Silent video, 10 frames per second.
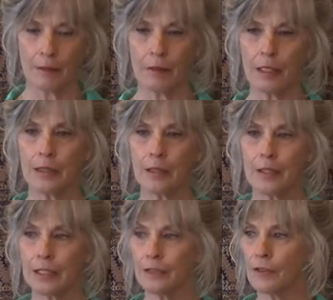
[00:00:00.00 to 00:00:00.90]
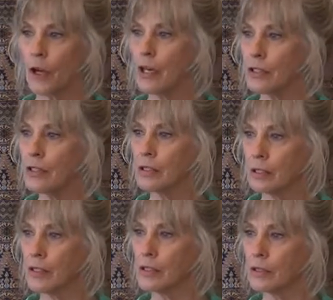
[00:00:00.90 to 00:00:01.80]
in the collective
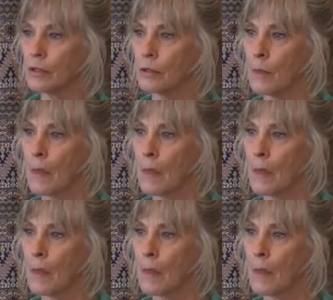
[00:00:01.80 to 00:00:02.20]
consciousness. So